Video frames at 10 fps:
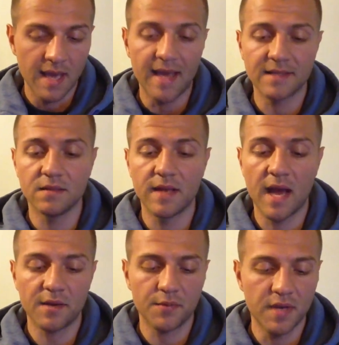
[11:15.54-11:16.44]
as to
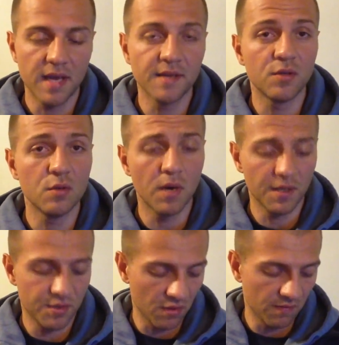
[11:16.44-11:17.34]
not create too
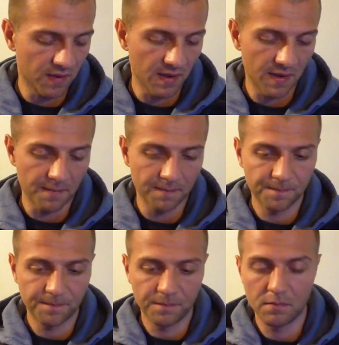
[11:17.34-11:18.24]
much of a
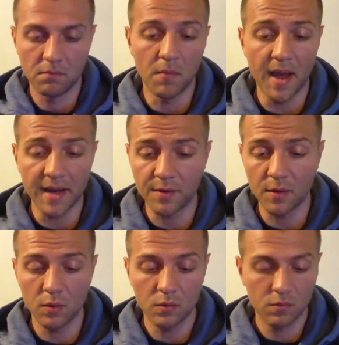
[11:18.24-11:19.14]

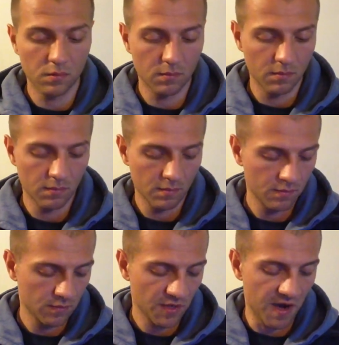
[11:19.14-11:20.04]
micro
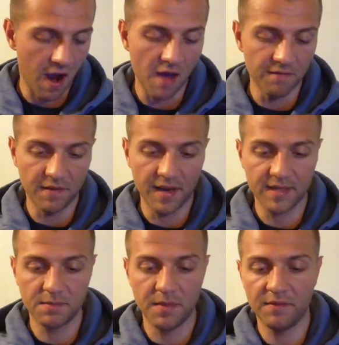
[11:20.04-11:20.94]

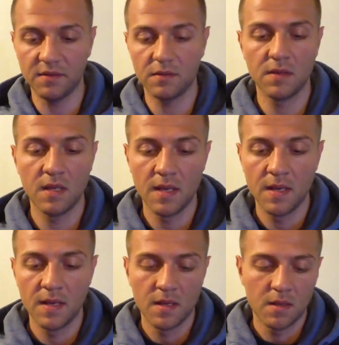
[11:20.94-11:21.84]
convex bevel,
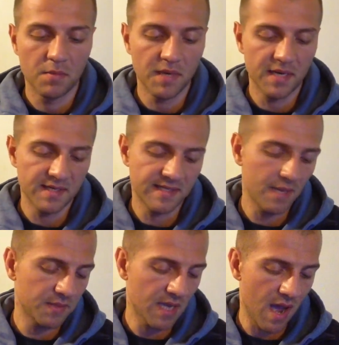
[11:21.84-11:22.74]
but in the
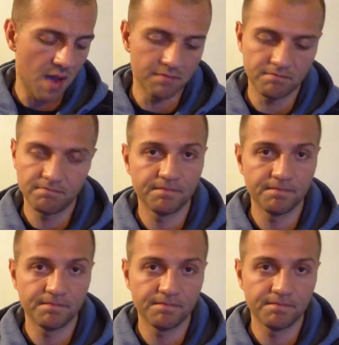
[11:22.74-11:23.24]
same time,